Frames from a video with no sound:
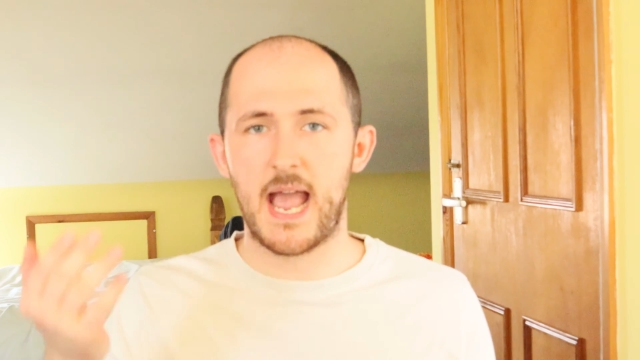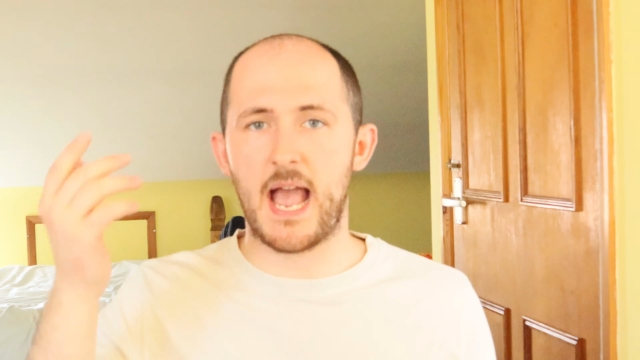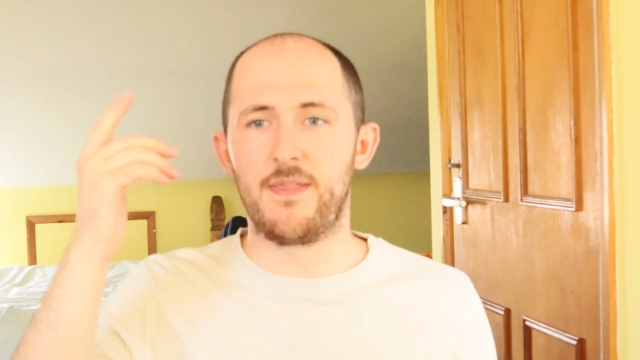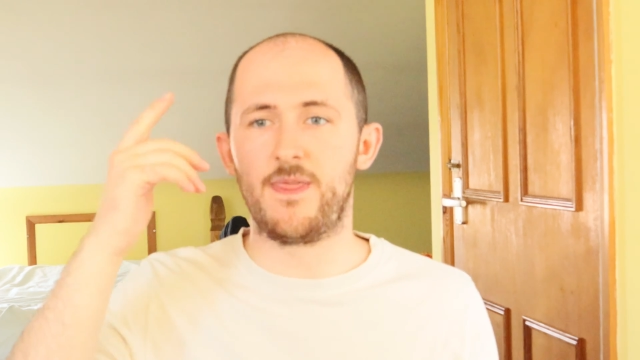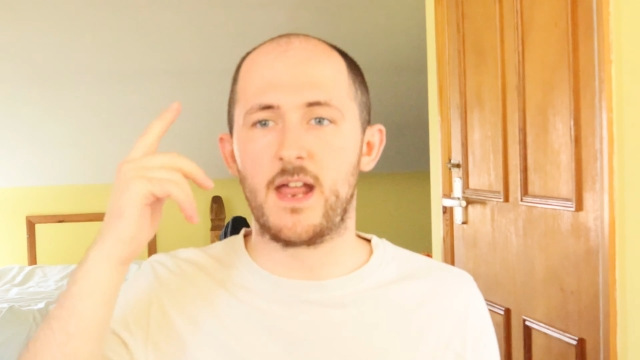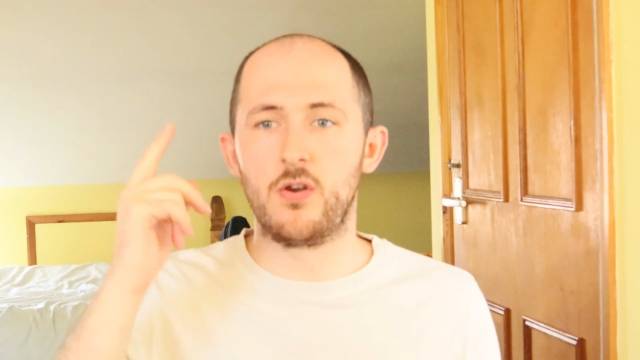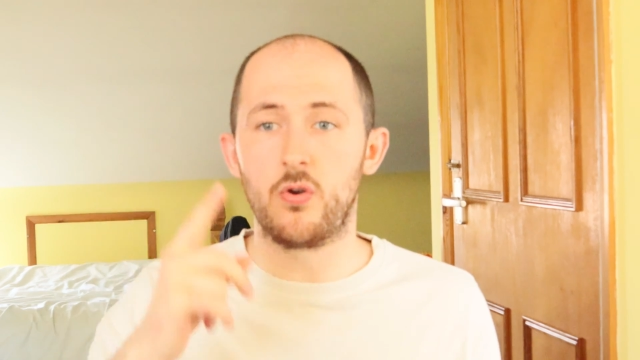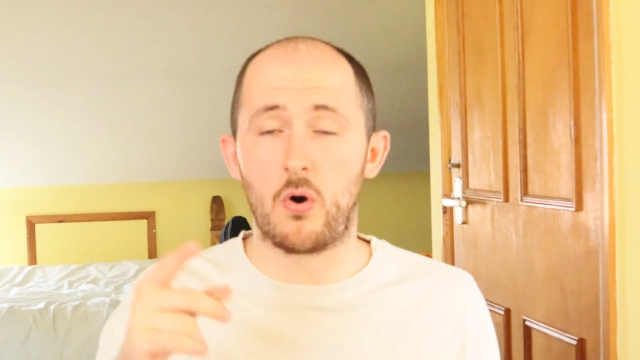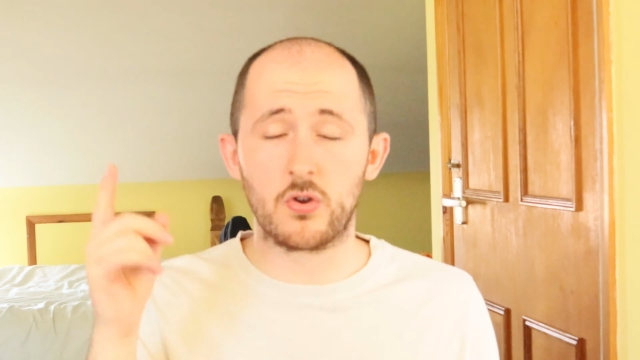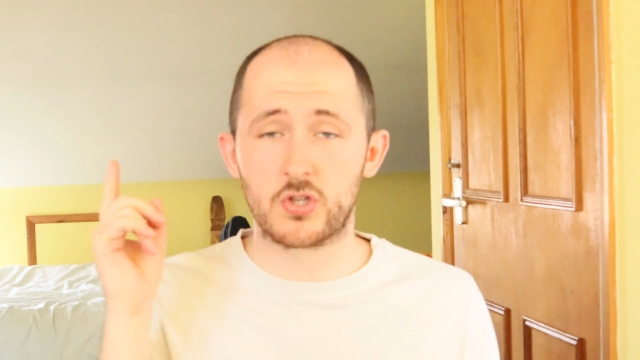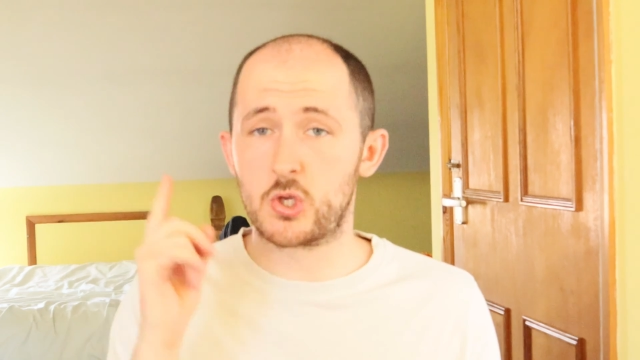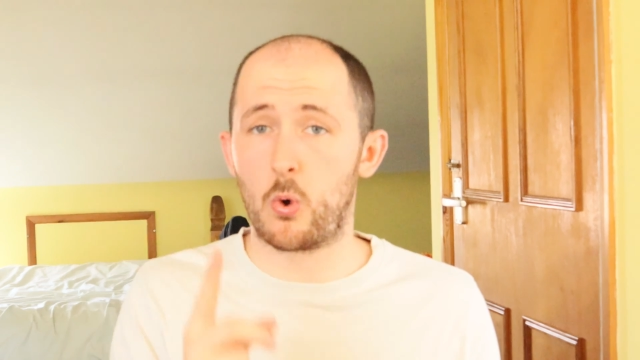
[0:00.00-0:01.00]
and they're
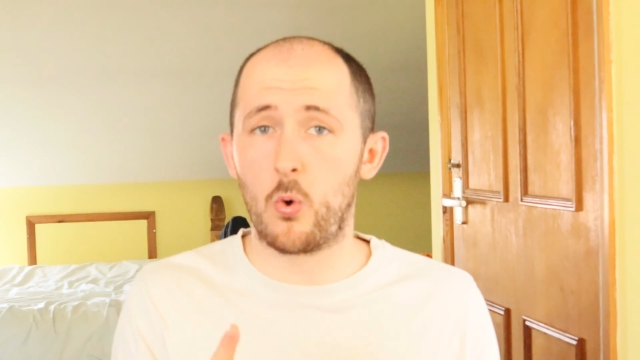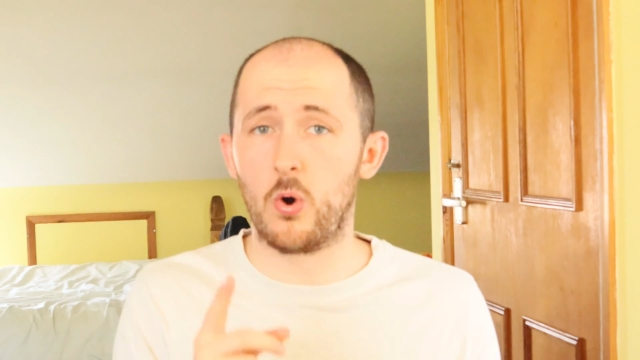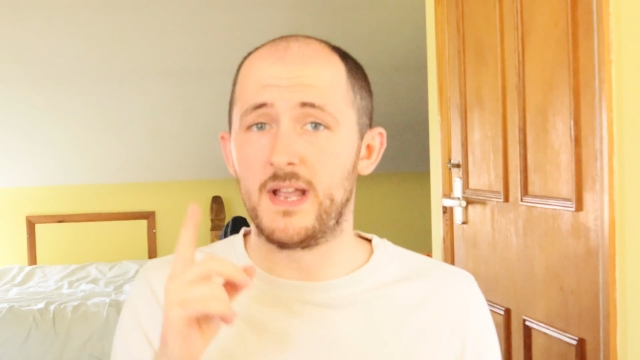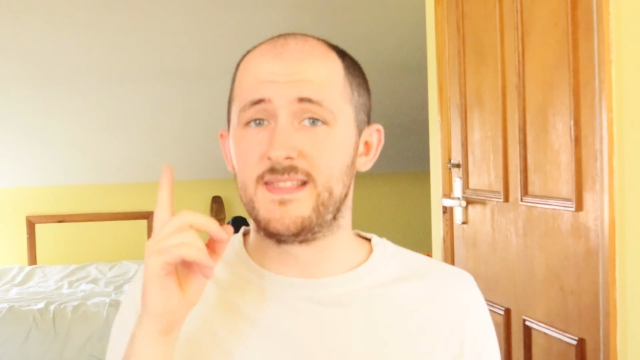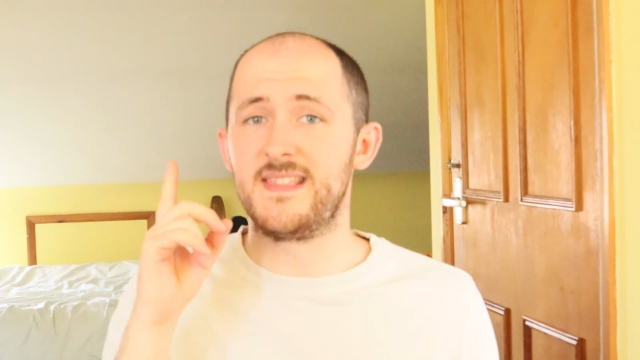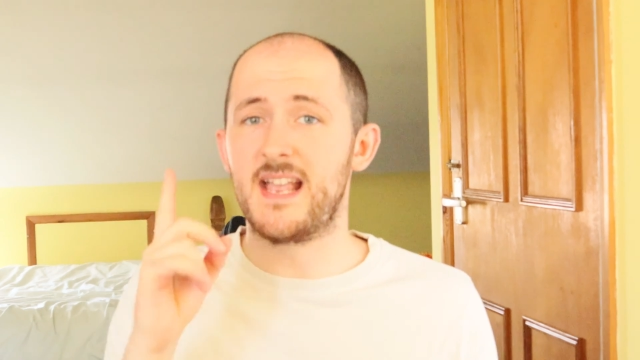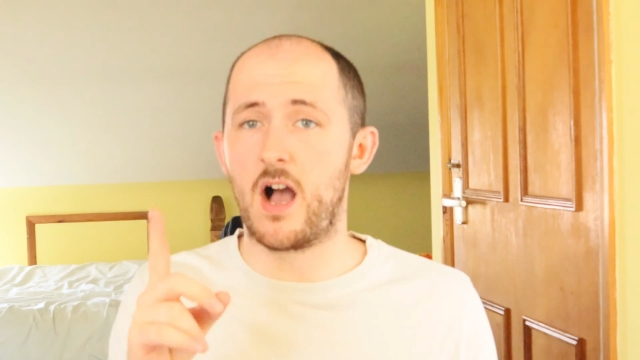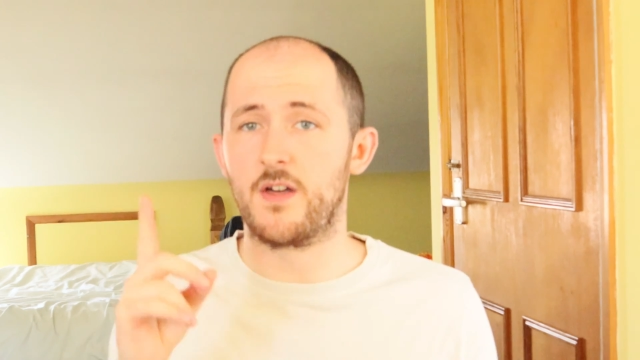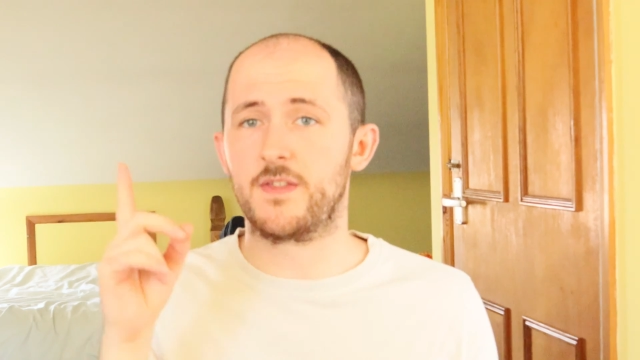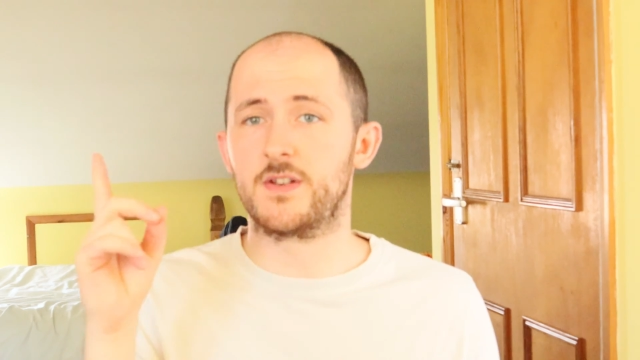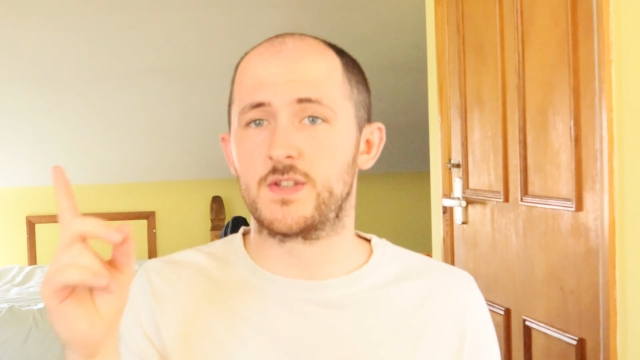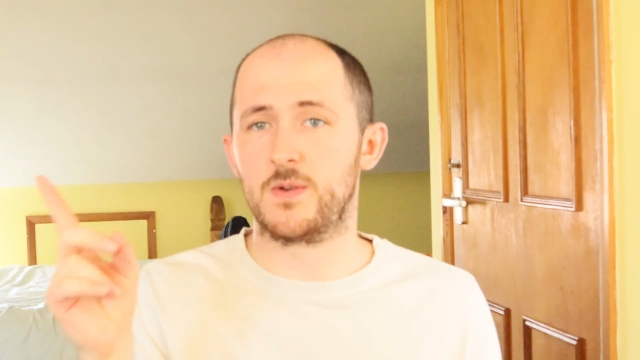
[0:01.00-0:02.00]
not taught in the
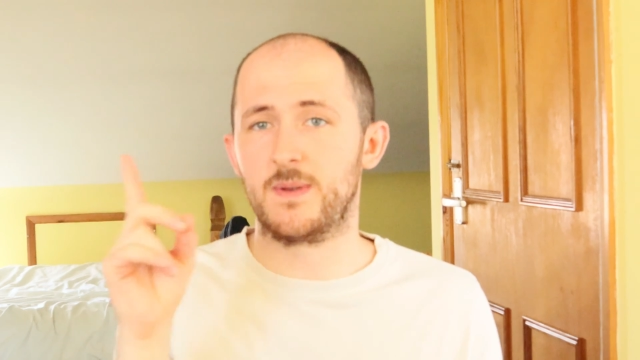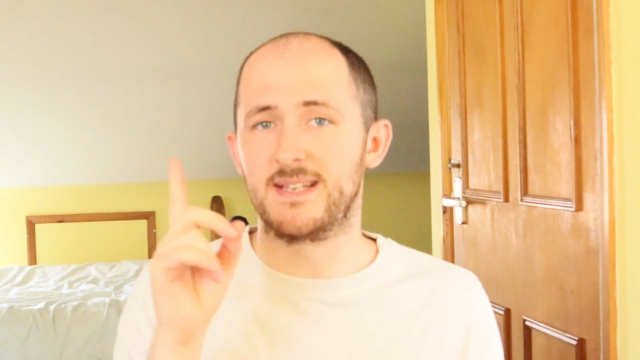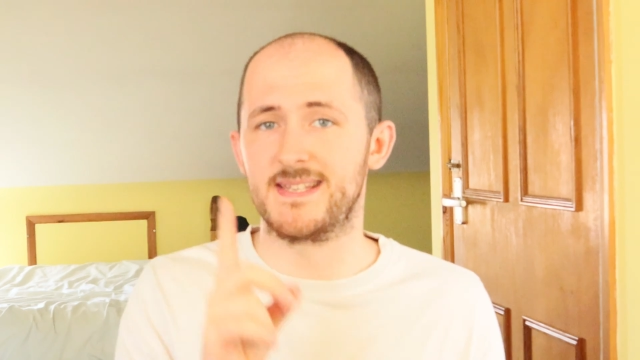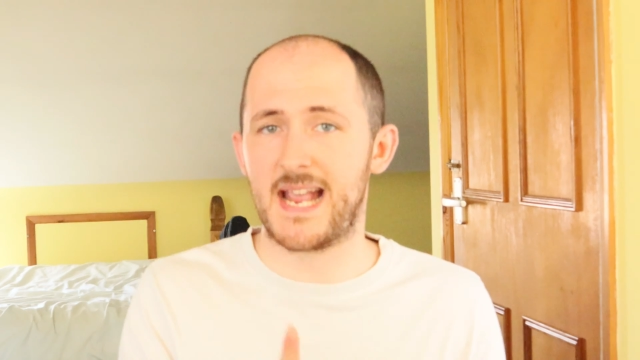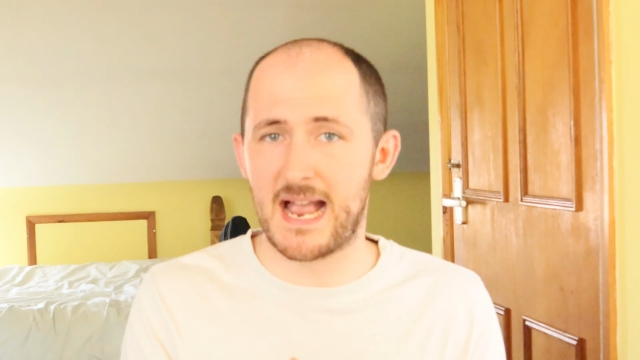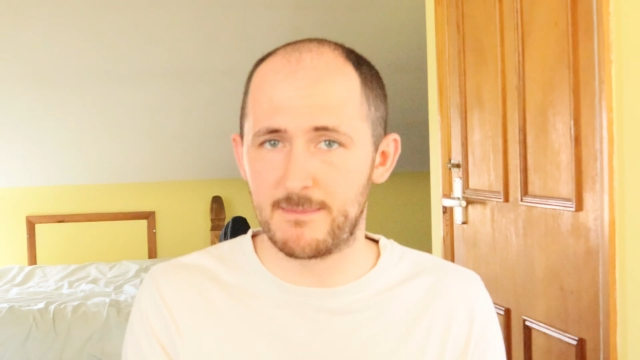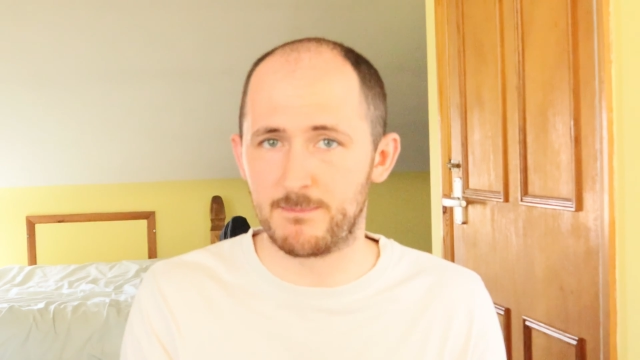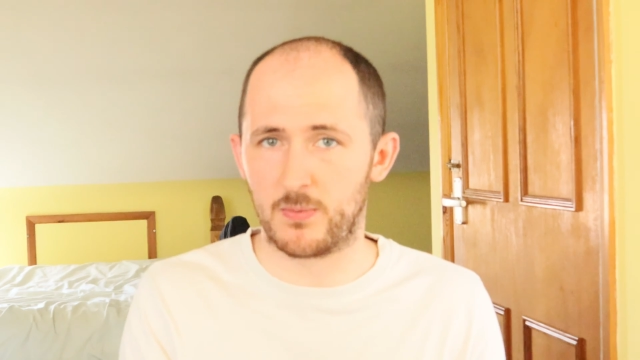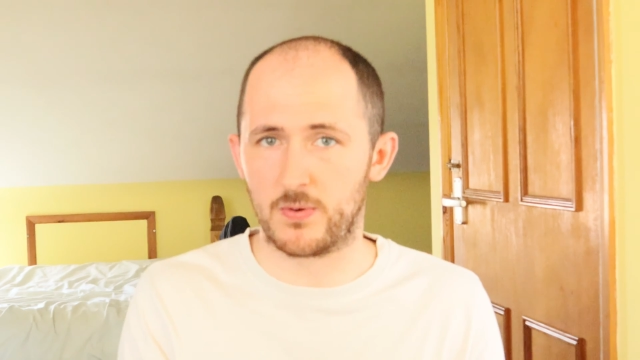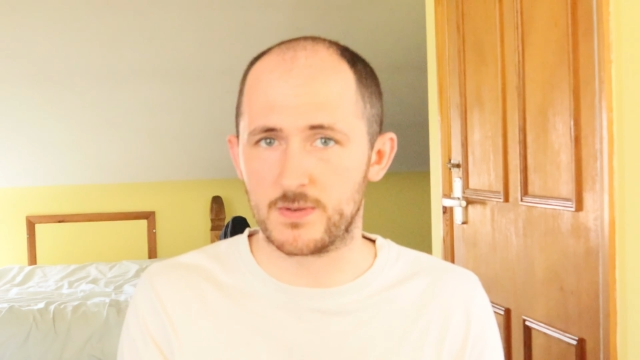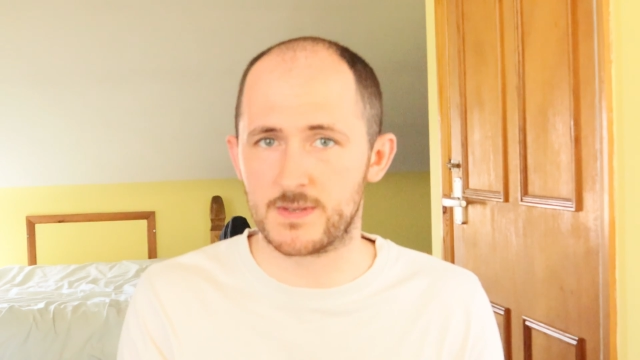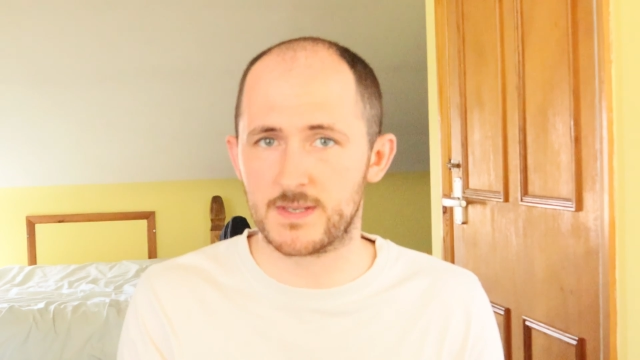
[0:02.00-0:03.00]
other two exam
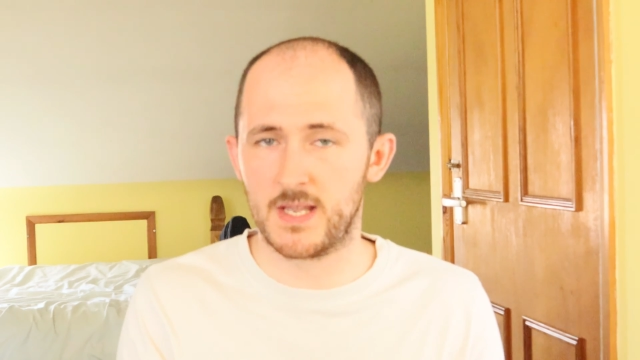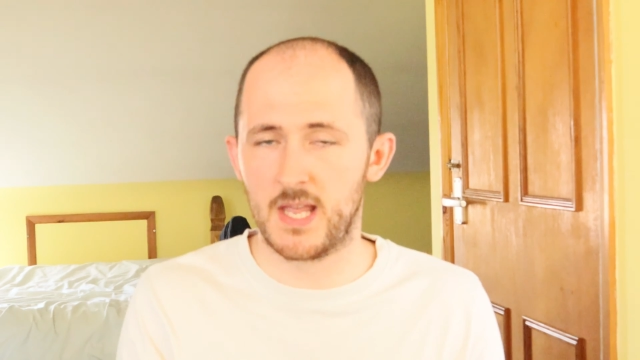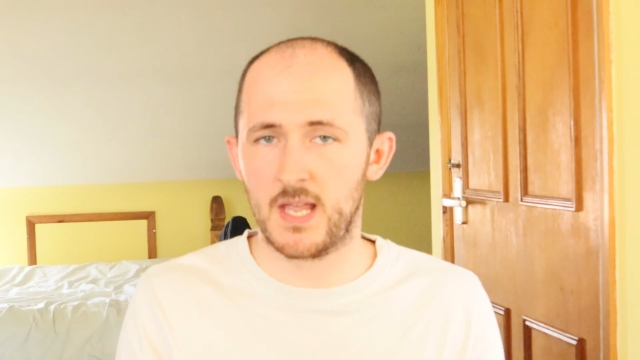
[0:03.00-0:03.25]
boards.